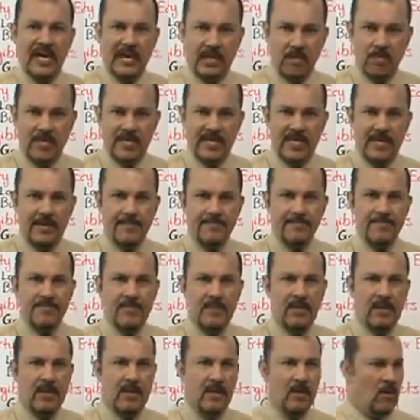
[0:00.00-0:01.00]
equity.
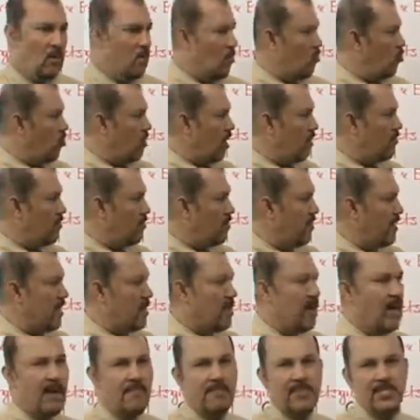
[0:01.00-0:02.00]
One would be
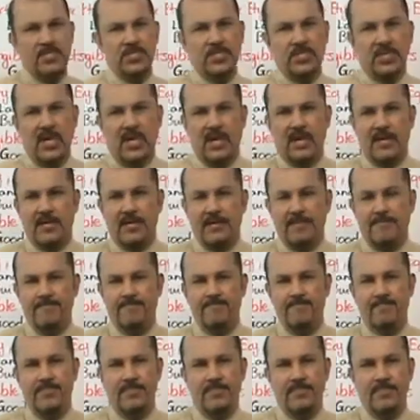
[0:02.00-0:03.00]
common stock.
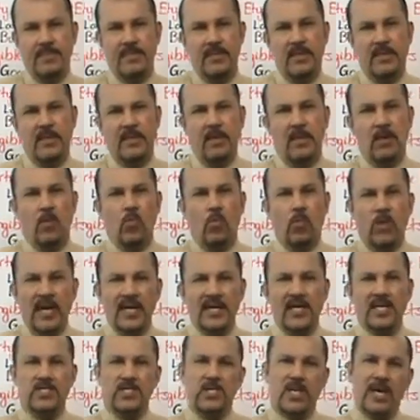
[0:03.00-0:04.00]

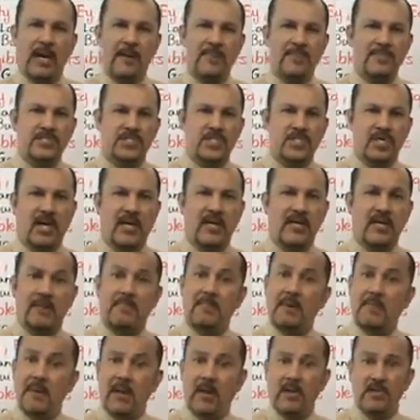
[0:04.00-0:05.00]
When does common stock
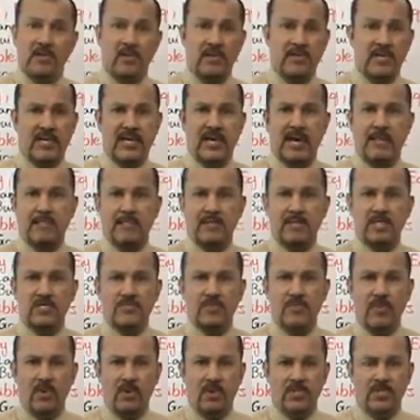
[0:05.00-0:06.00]
come about on the
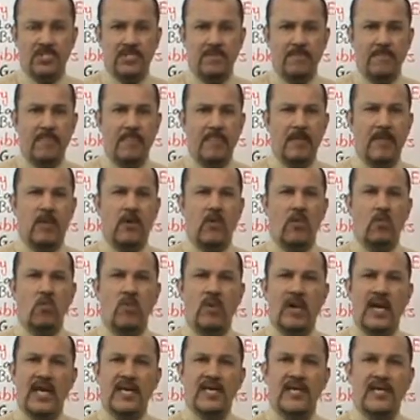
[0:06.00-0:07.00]
company's books?
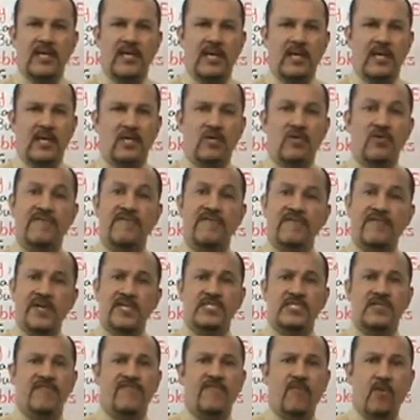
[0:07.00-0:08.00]
When you
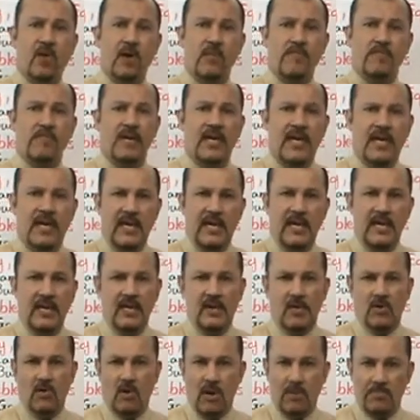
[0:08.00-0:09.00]
first form
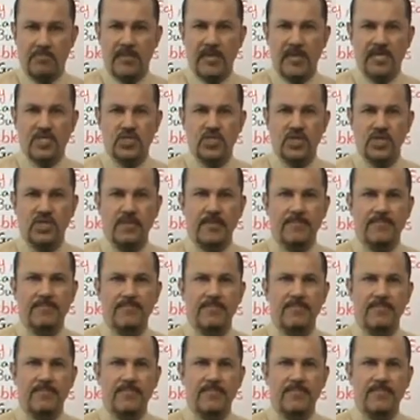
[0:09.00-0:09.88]
a corporation,